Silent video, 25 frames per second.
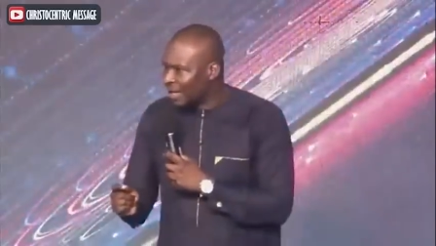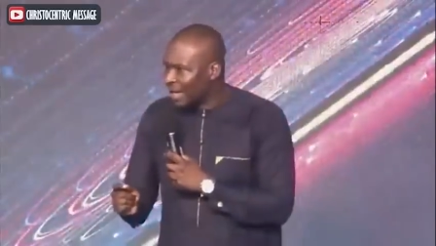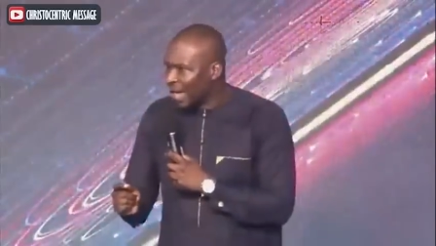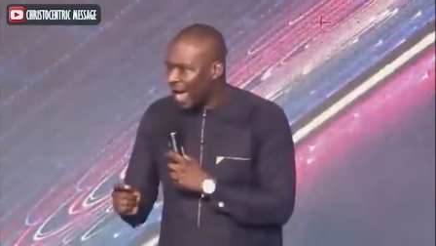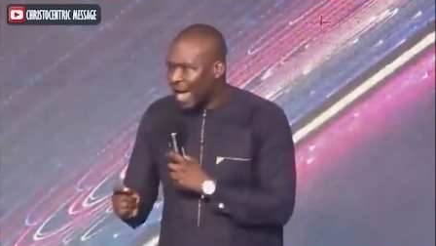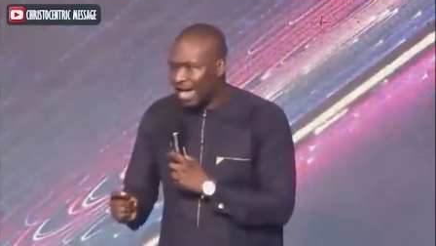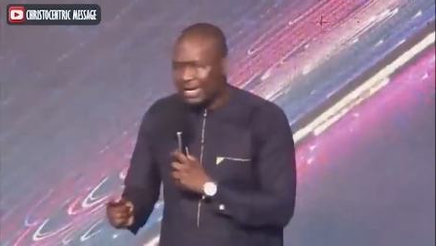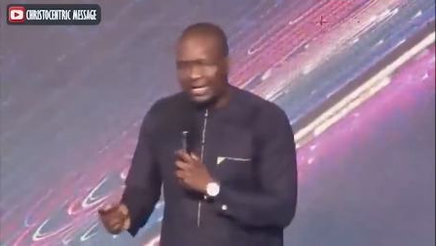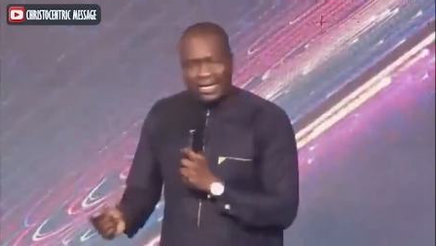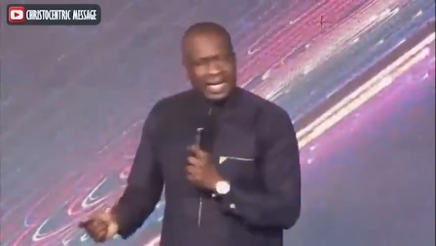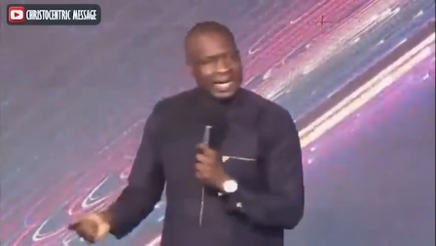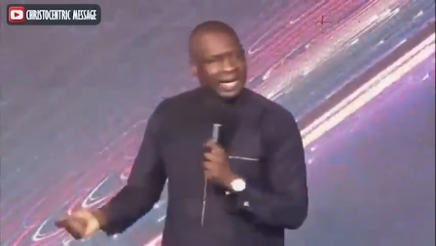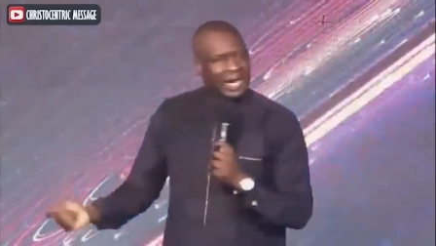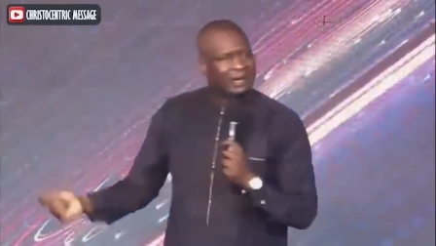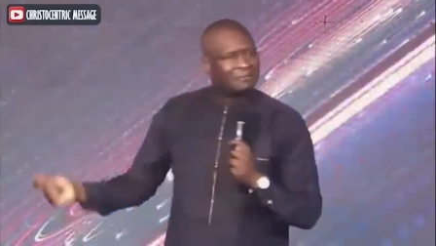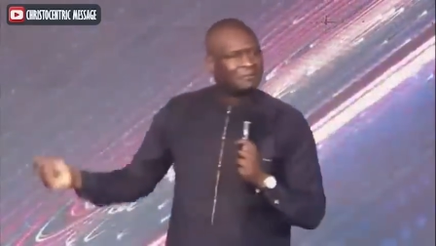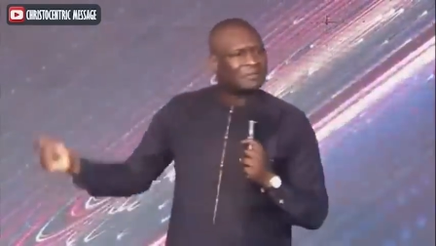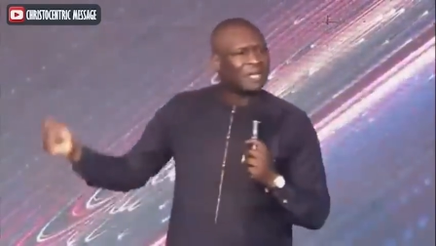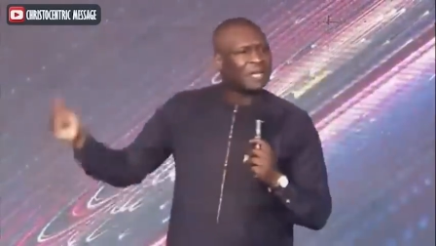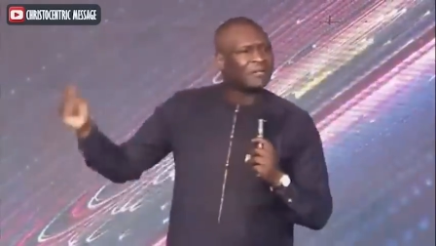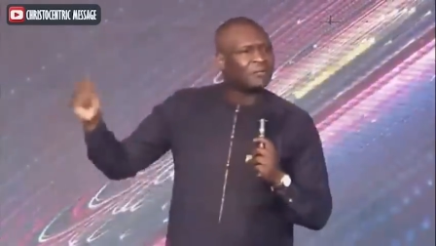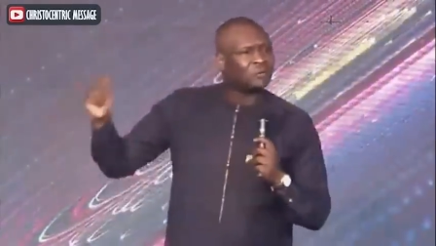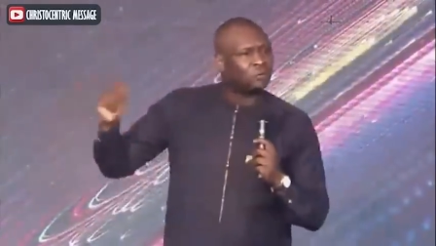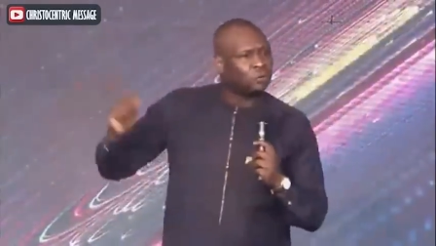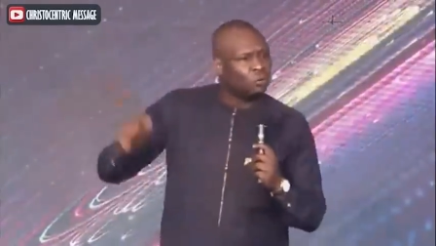And then
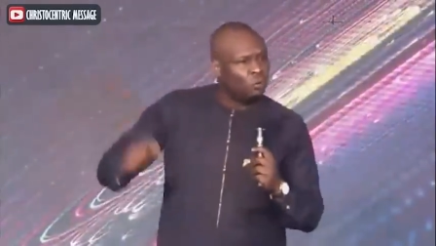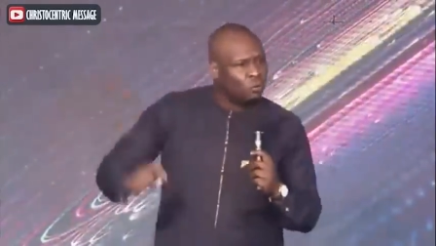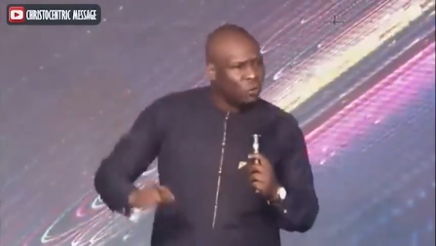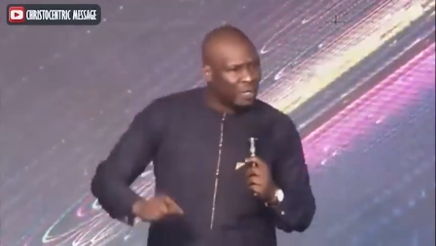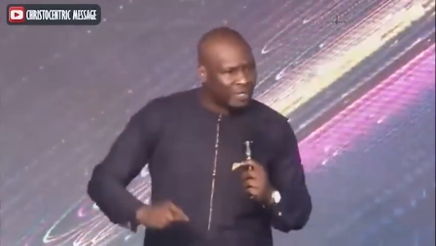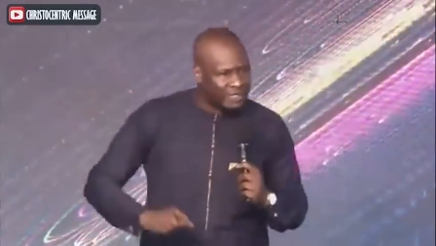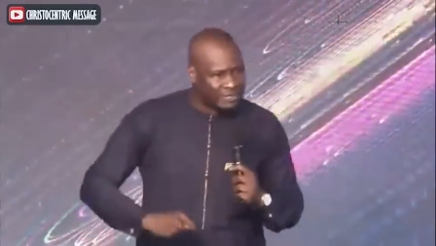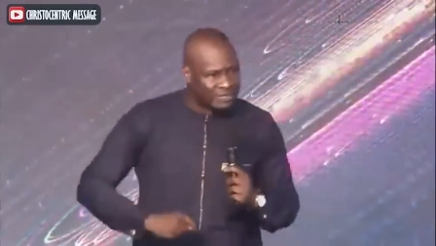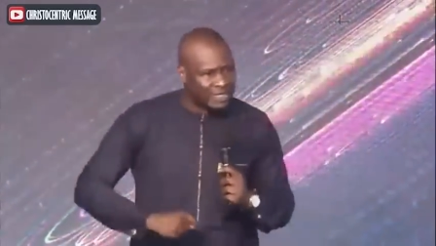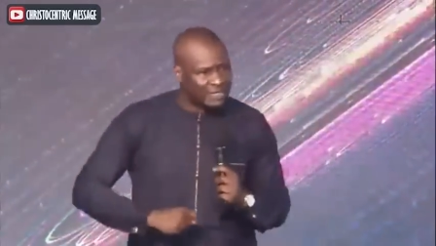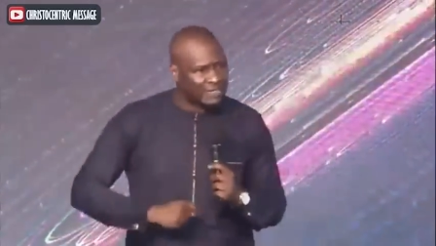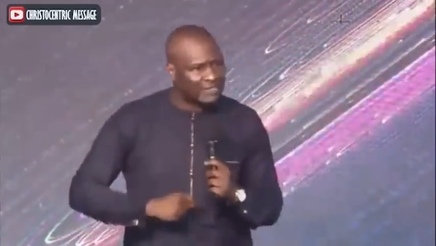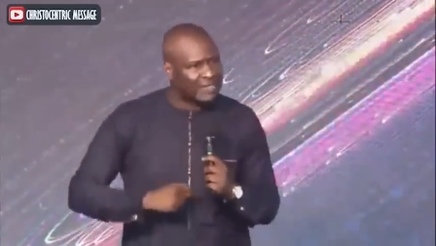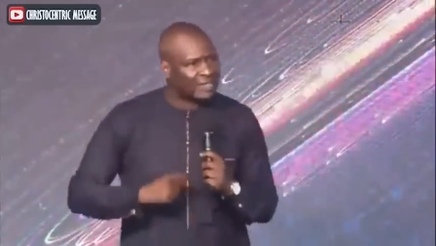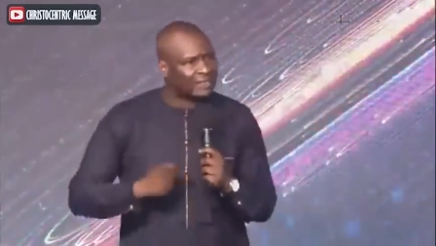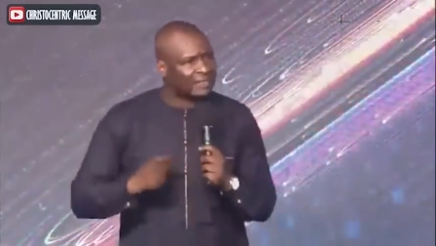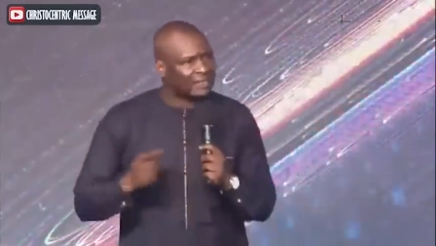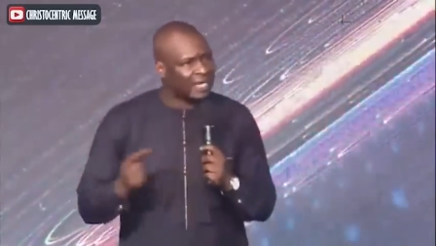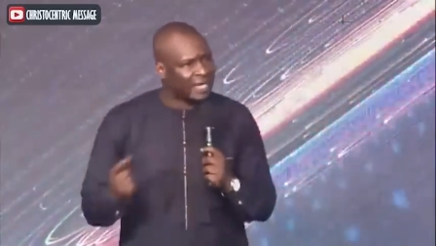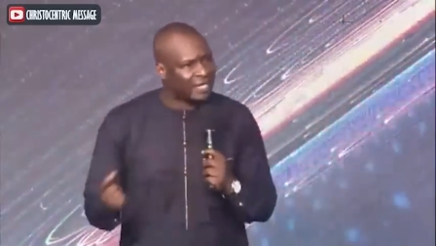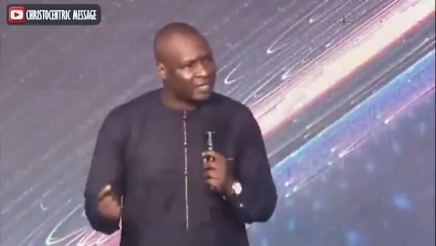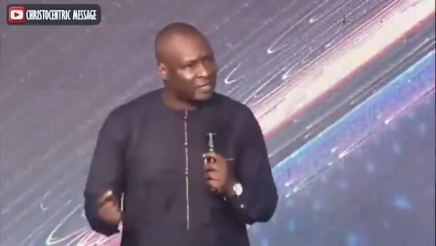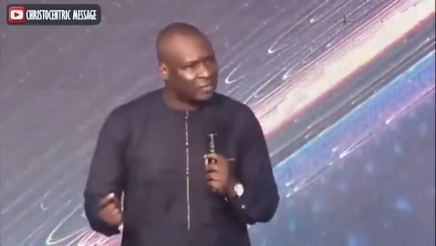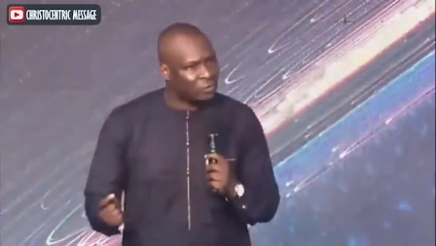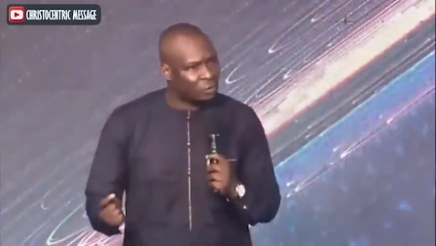after two weeks, they say
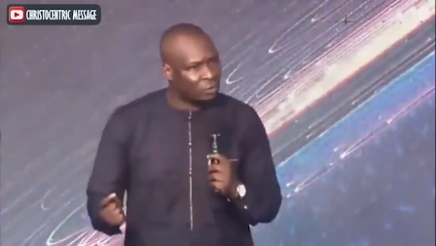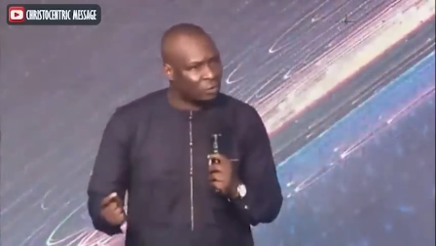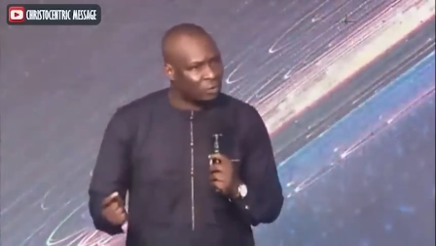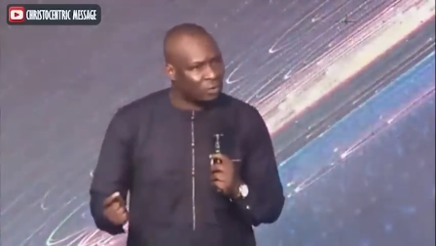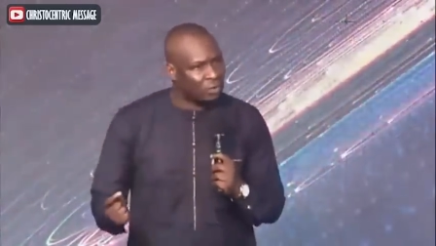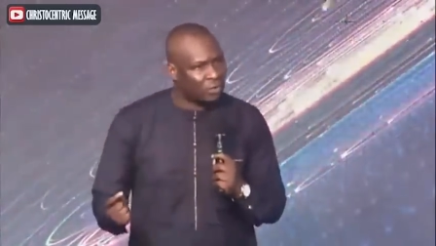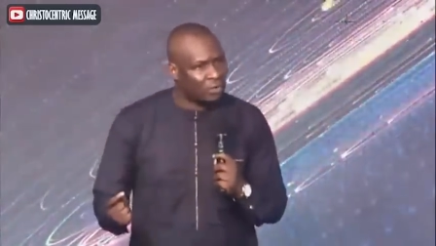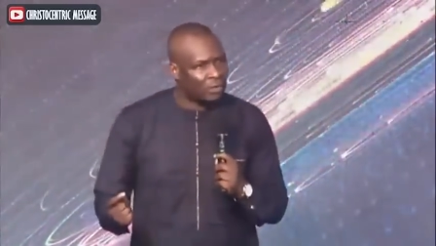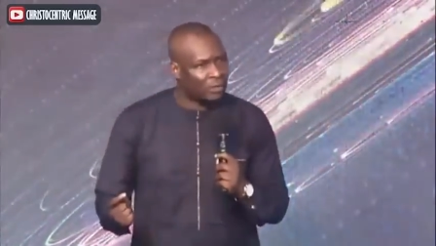thank you.